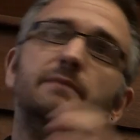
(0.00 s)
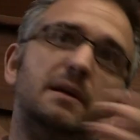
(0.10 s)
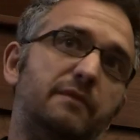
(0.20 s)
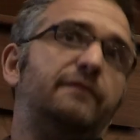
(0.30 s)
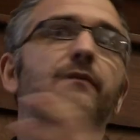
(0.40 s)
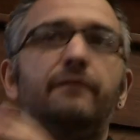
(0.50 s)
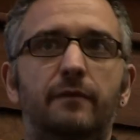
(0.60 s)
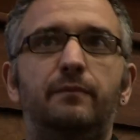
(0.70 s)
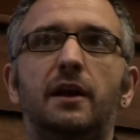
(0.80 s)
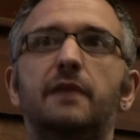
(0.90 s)
maybe for
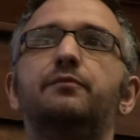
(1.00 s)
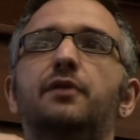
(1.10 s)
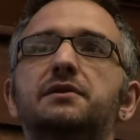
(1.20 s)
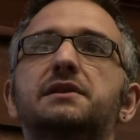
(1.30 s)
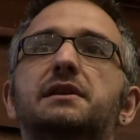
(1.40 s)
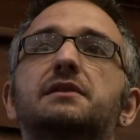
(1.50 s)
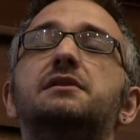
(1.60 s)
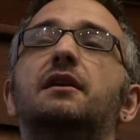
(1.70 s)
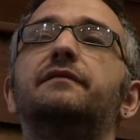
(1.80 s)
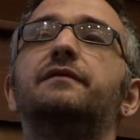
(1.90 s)
plug-in processing
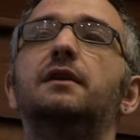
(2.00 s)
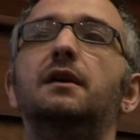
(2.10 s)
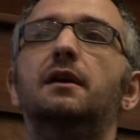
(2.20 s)
stuff,